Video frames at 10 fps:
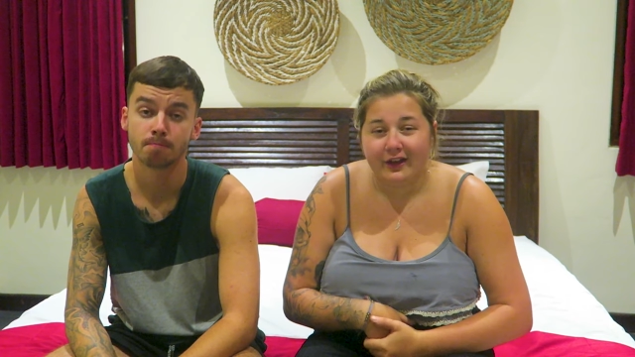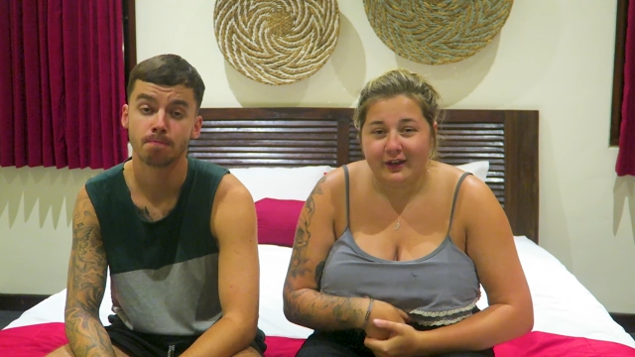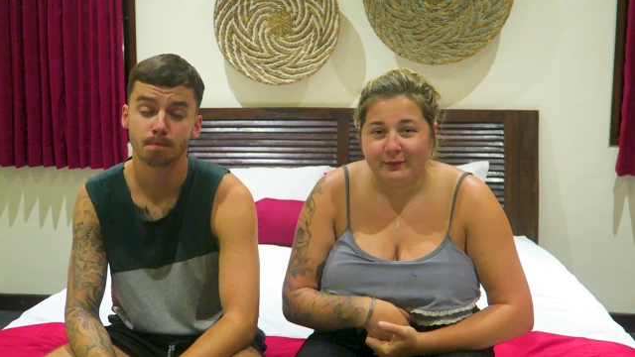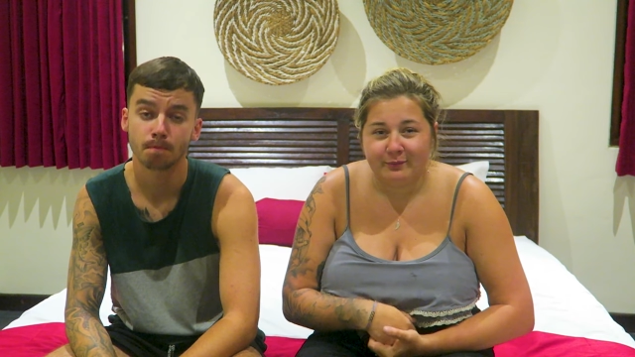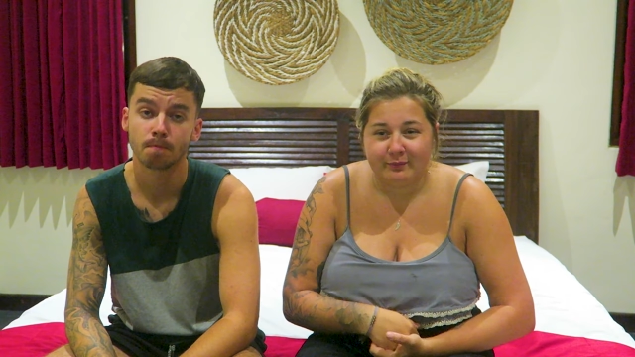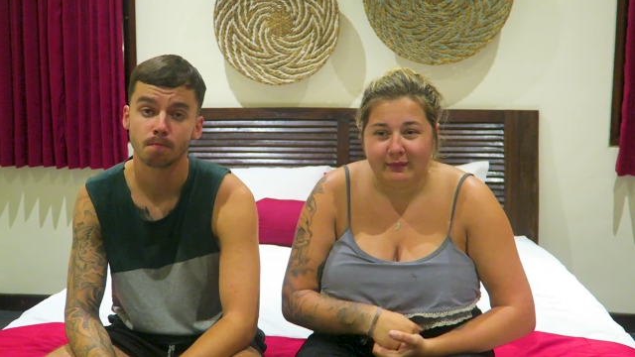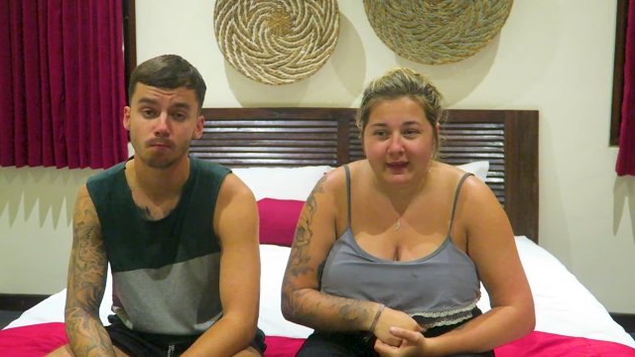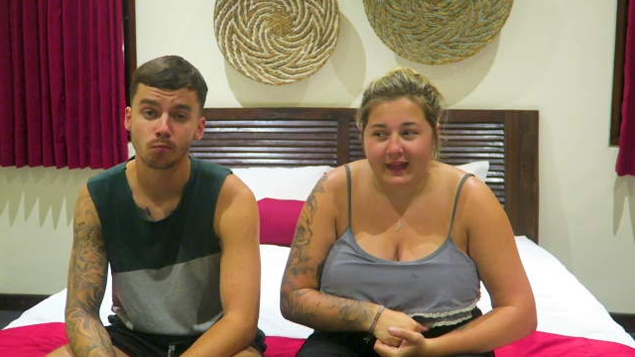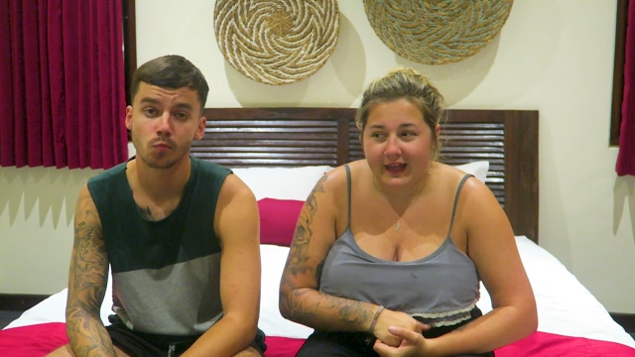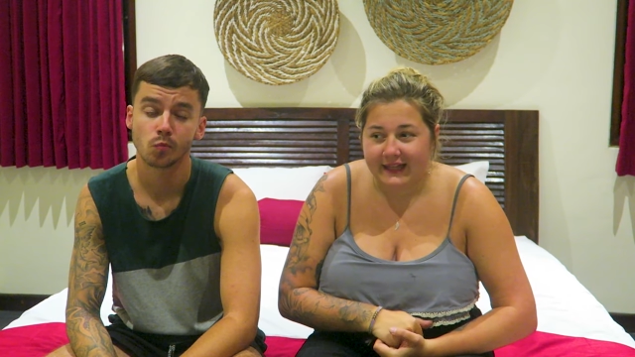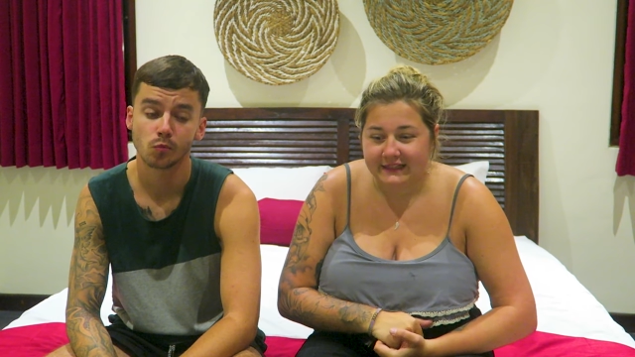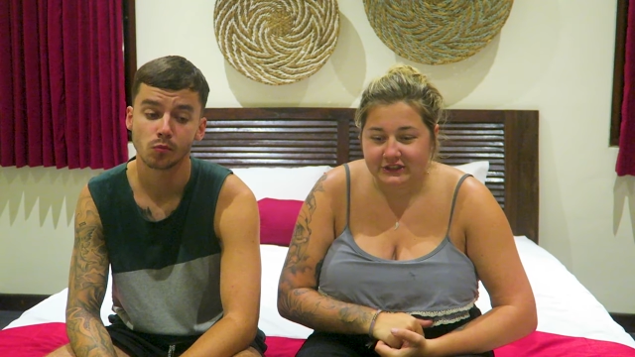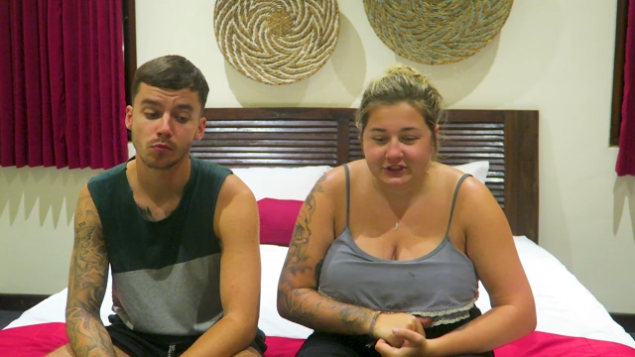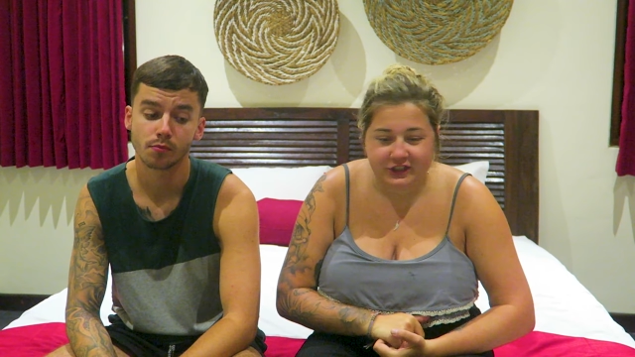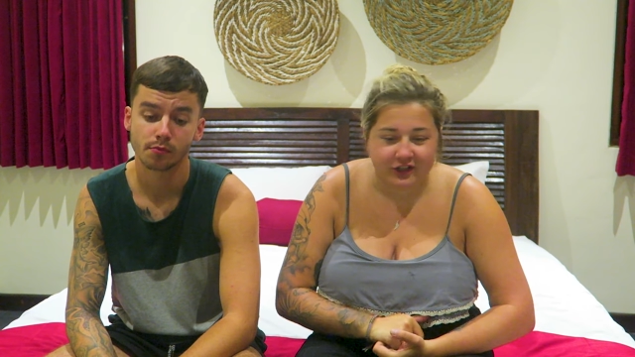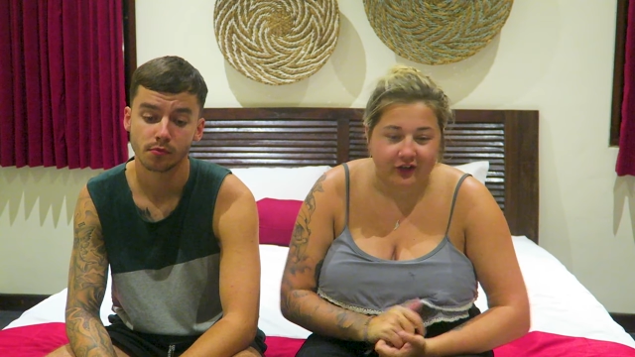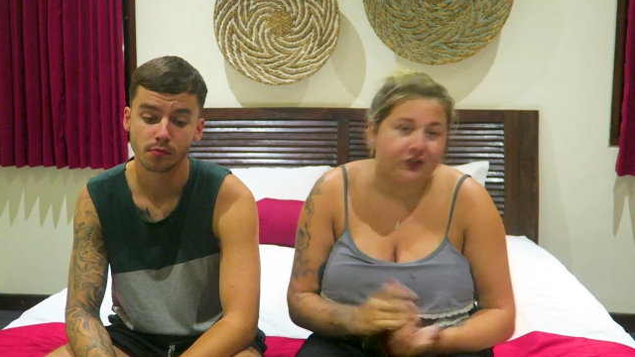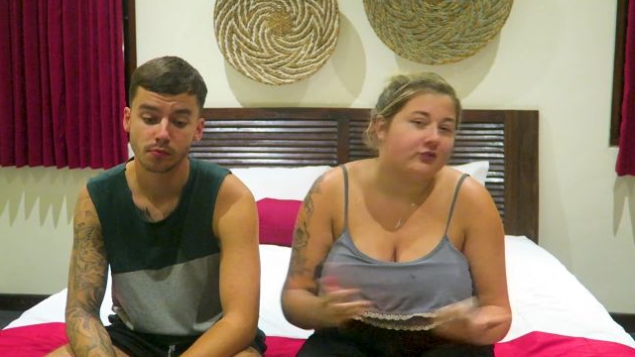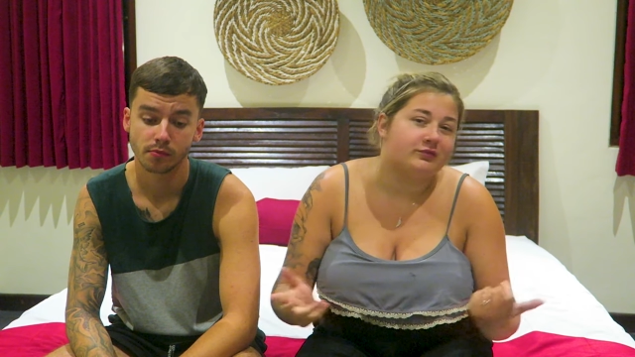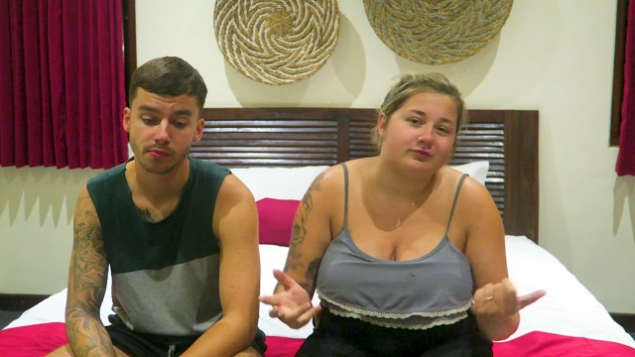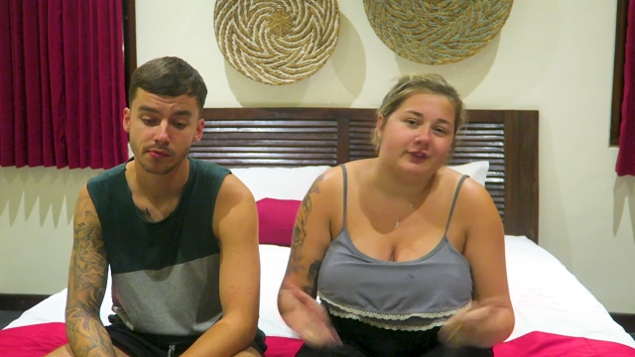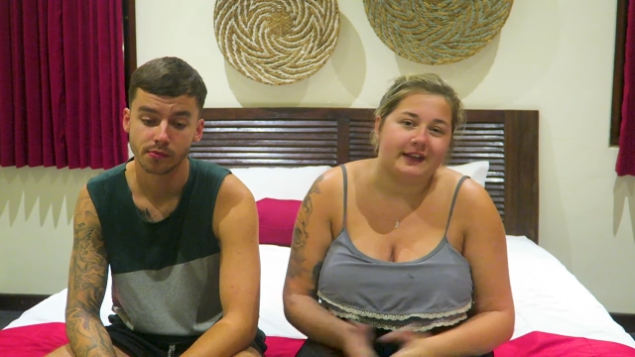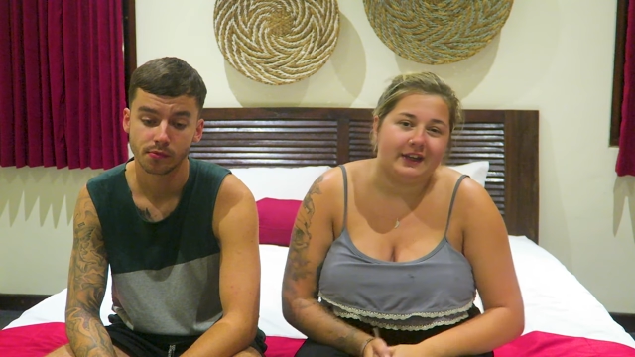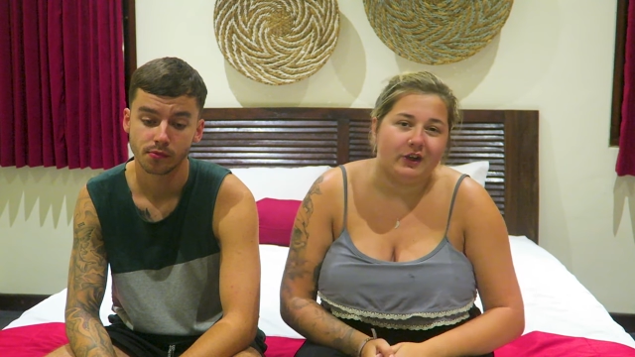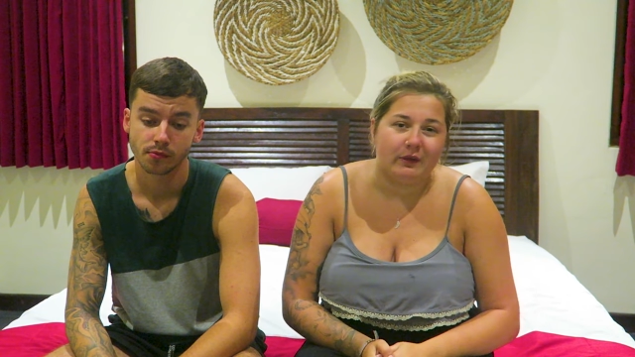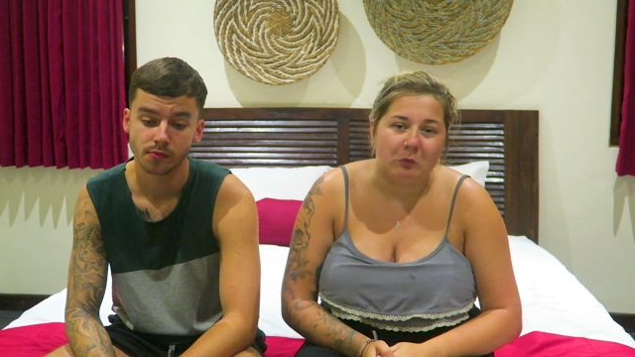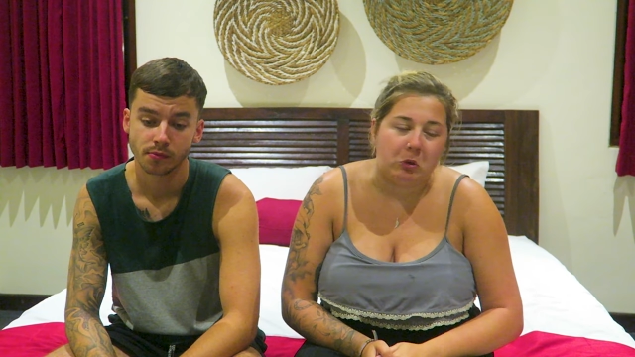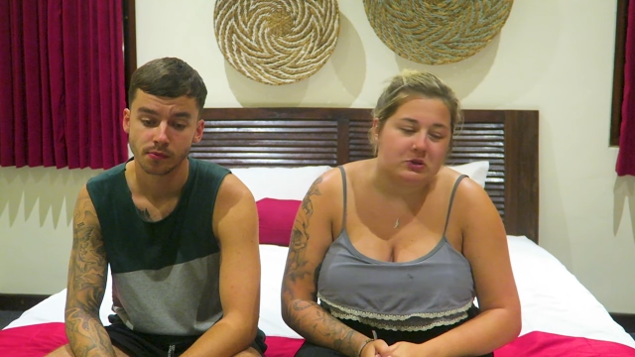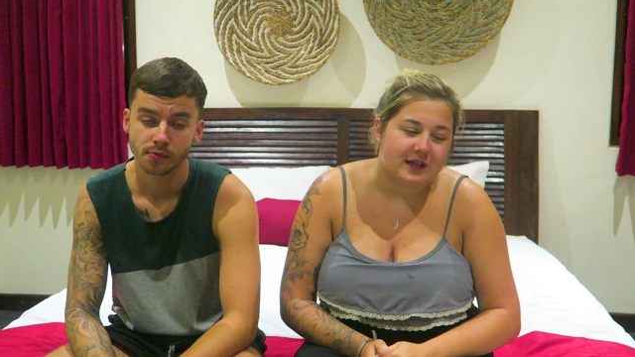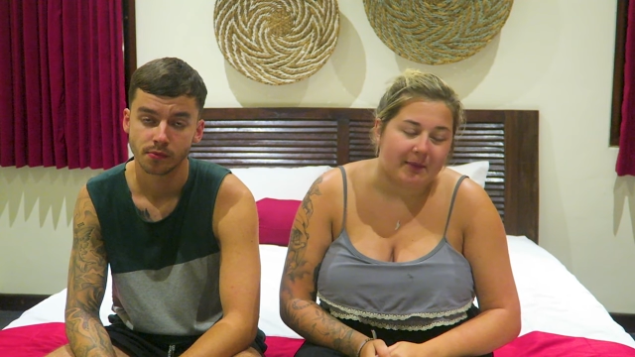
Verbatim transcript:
Speaker 1: And you know, not really knowing what's